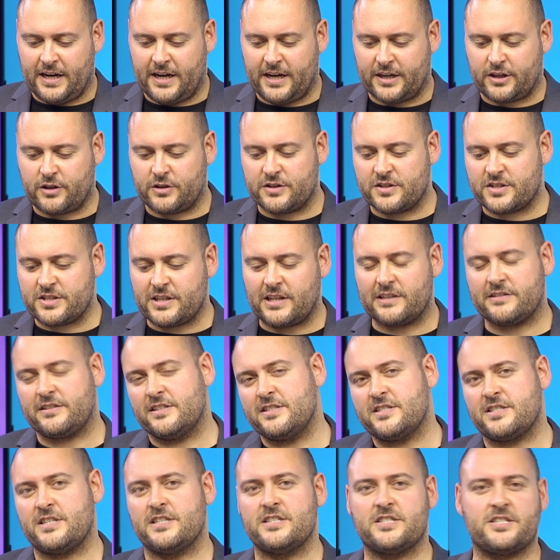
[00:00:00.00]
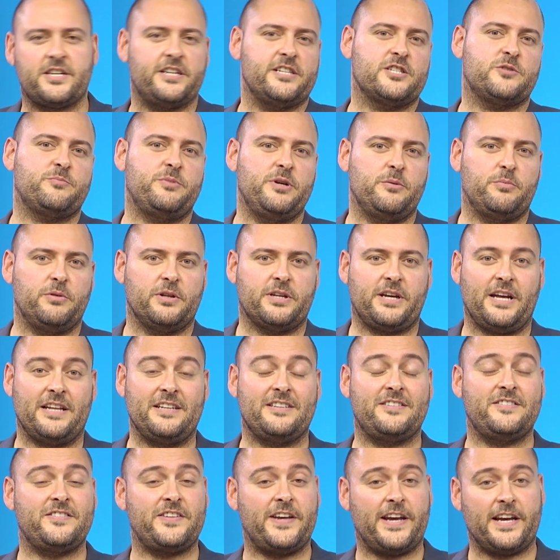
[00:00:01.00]
Consultants and salespeople can
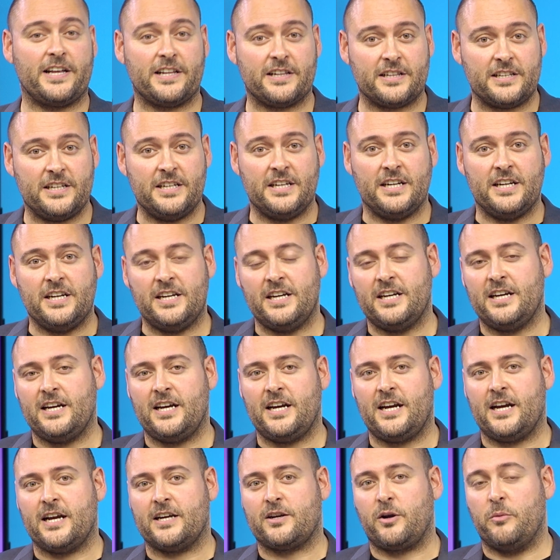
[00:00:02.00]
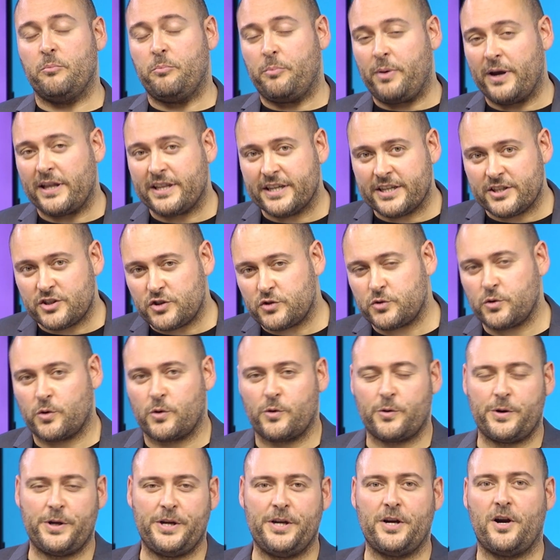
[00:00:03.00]
tell a compelling
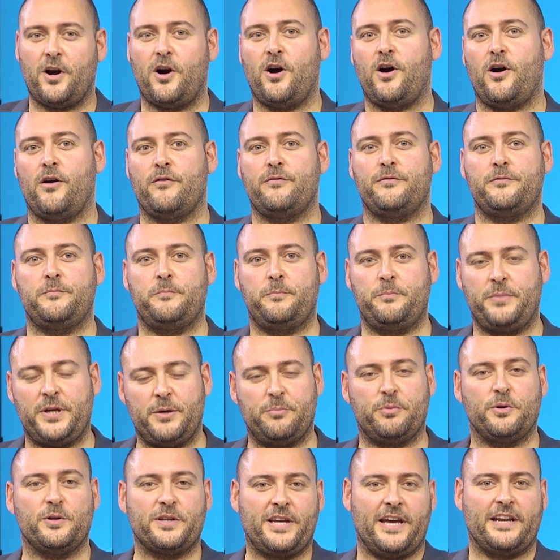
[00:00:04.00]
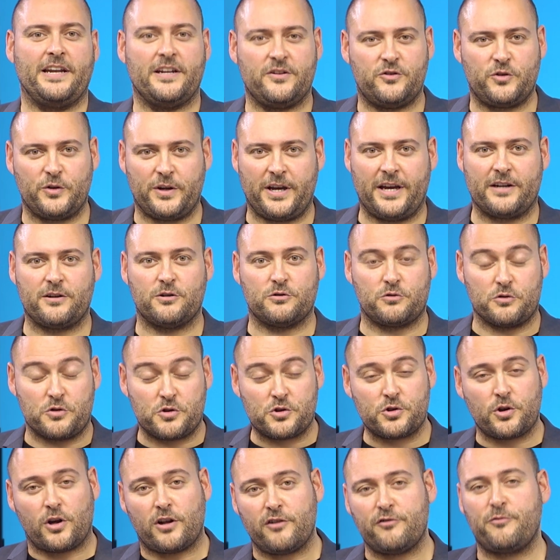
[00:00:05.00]
story of people getting together to
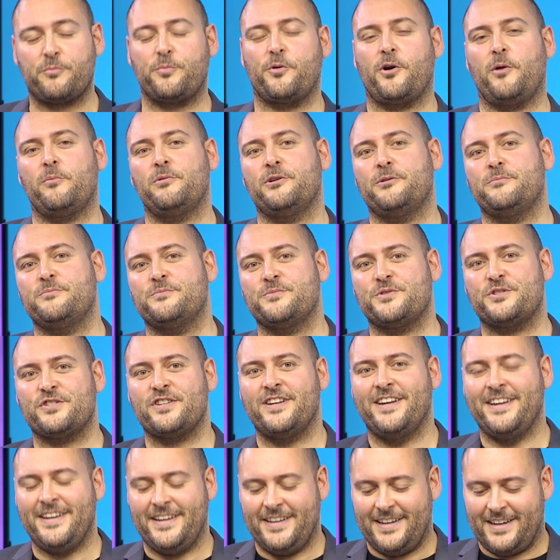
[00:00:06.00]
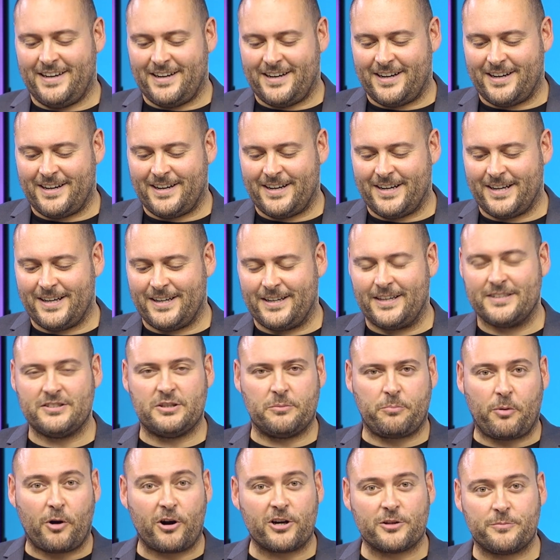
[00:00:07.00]
solve problems,
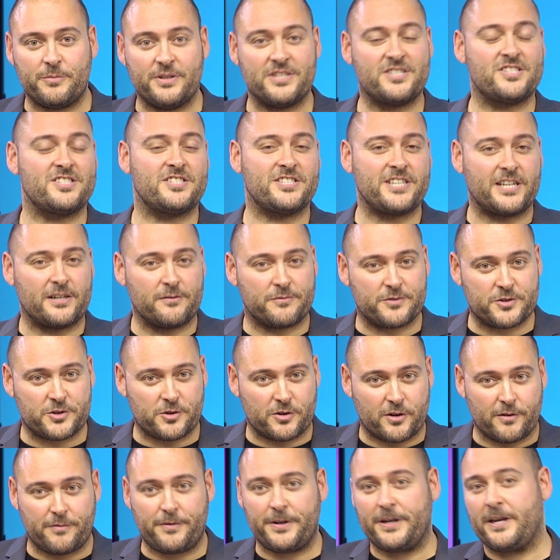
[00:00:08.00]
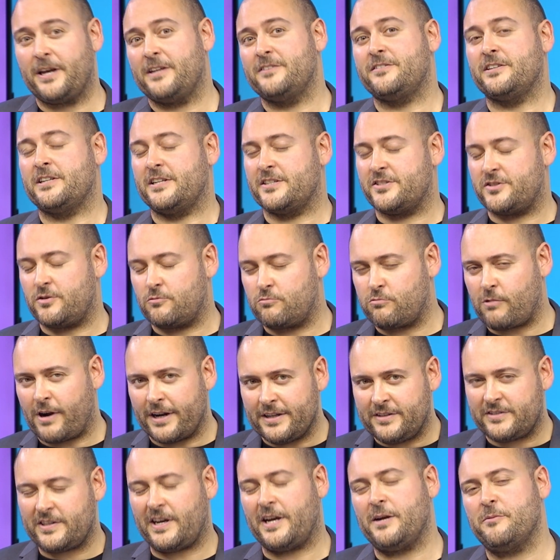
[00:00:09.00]
departments self-serving until it's the
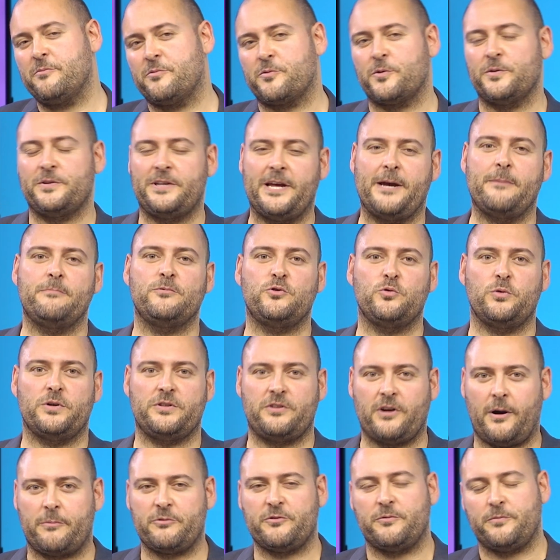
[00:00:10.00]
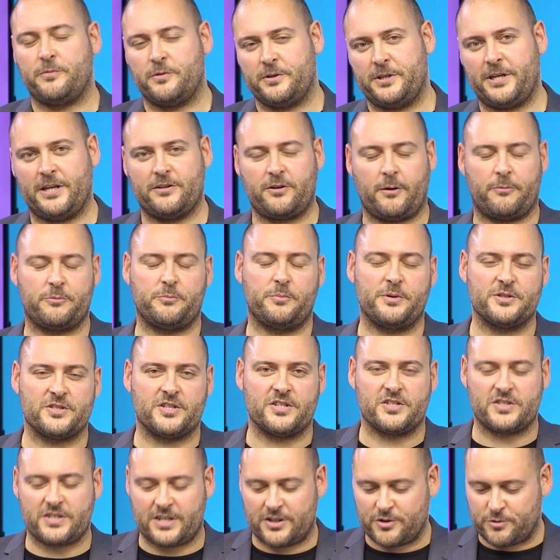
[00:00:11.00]
right time for them to fully adopt
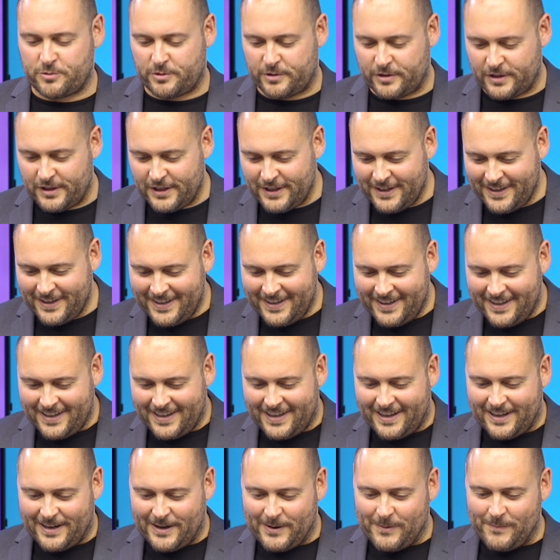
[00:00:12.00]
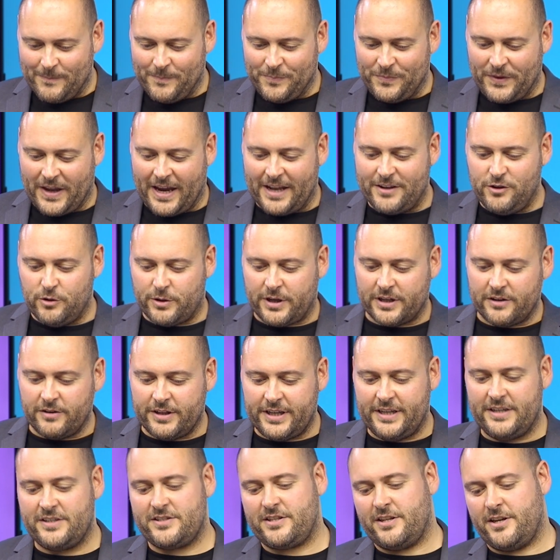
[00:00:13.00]
Business Central. And you can
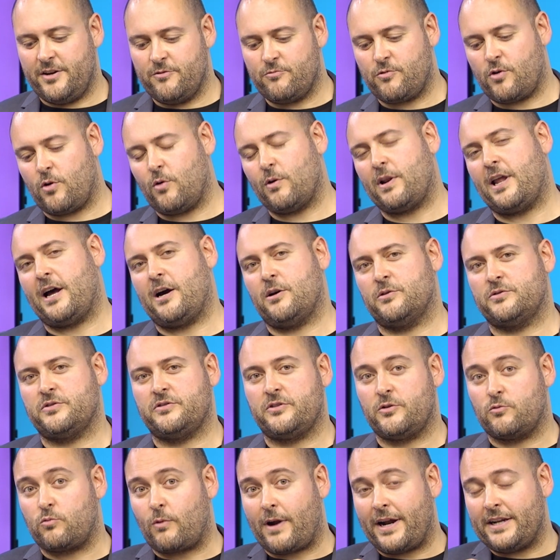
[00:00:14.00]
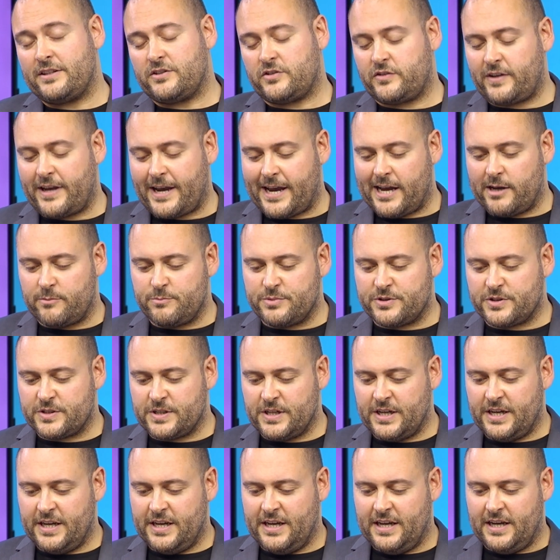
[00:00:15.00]
easily roll out the right tabs
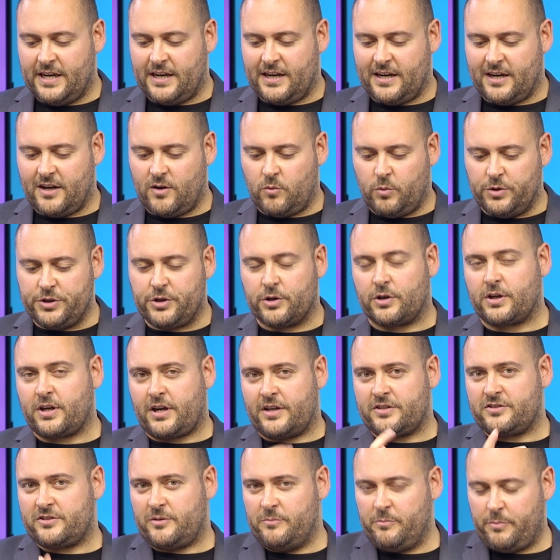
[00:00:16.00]
with your custom